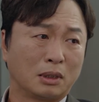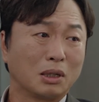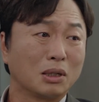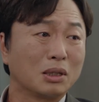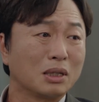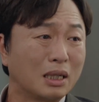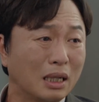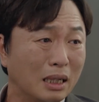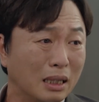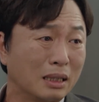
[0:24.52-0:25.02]

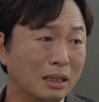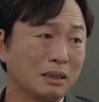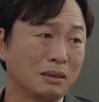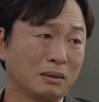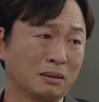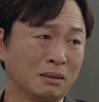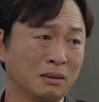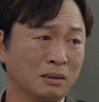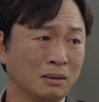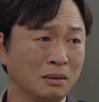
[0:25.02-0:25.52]
department
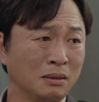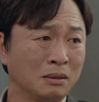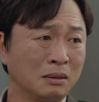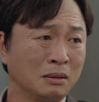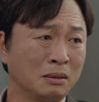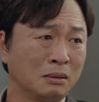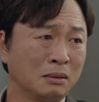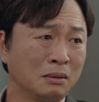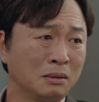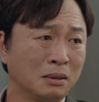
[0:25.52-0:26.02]
asked Joo
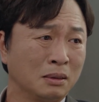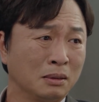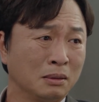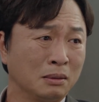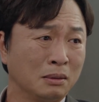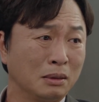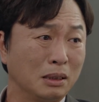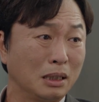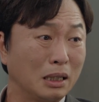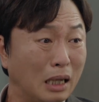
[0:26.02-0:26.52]

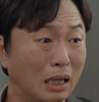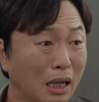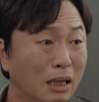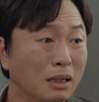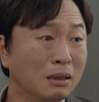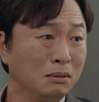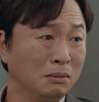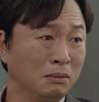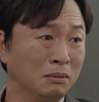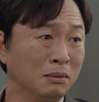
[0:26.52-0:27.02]
Eun-ho to take over